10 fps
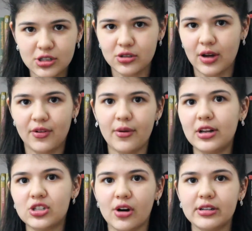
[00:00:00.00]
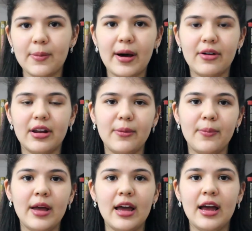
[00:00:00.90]
so I've already talked about
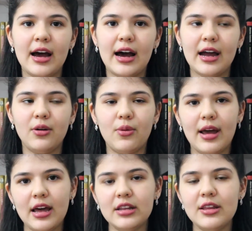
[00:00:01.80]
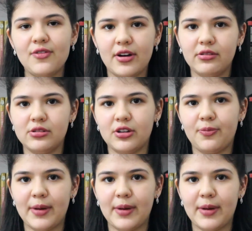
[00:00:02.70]
them. I read The Phantoms of